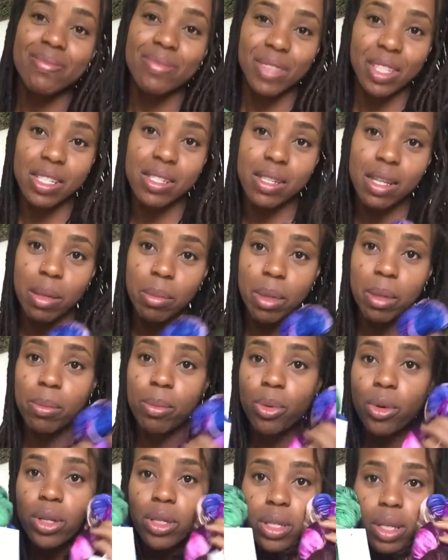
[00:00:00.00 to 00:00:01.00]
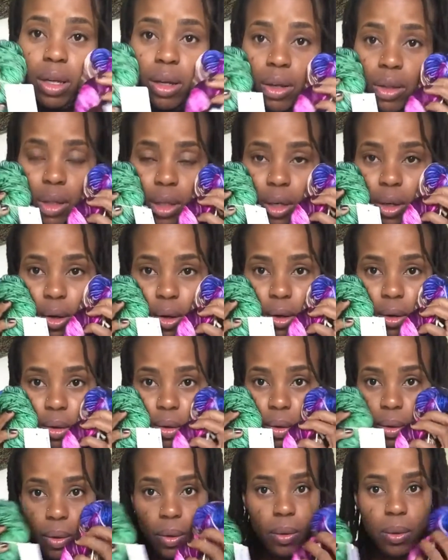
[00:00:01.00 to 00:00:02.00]
This, I'm imprinting on the
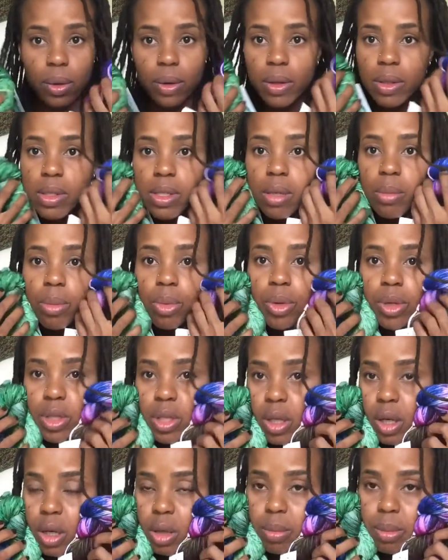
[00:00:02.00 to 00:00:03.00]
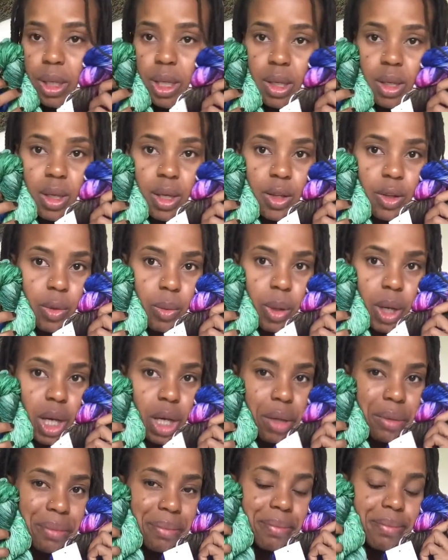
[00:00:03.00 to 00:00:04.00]
yarn, or it's imprinting on me. Either
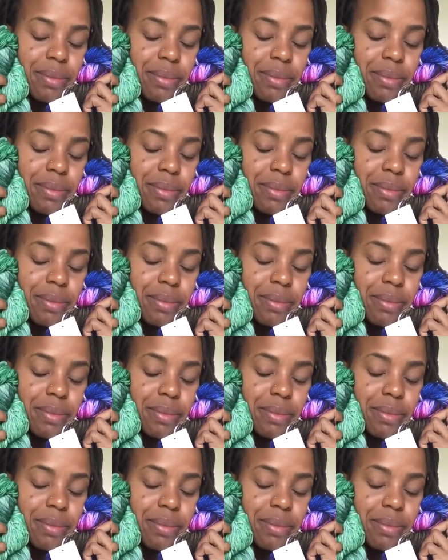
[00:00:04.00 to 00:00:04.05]
way.